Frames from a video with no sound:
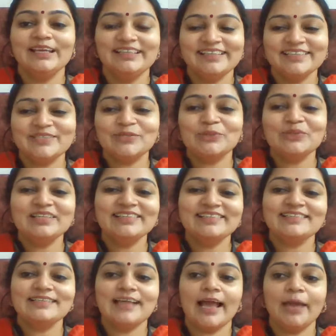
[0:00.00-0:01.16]
Dear
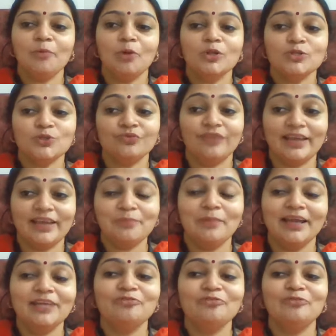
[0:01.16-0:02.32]
students, I am also very
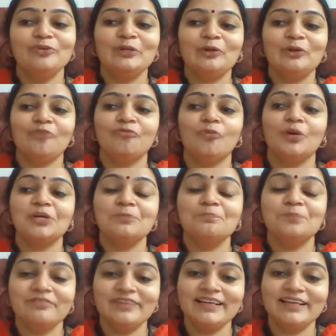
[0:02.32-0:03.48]
mindful of what a
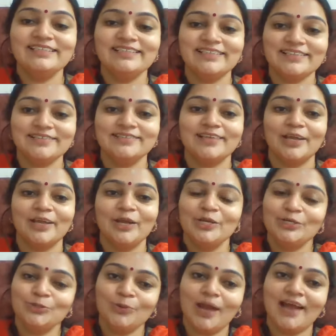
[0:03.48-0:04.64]
privilege it is
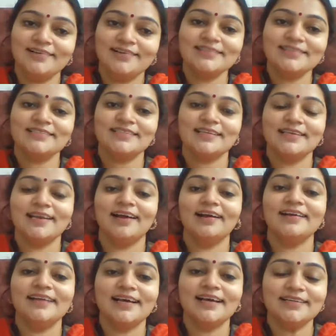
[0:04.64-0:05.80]
to address young
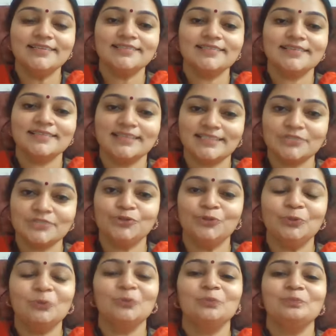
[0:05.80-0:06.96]
adults such as
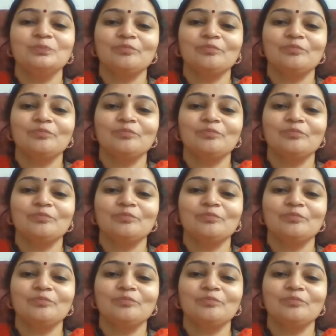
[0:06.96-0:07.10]
you.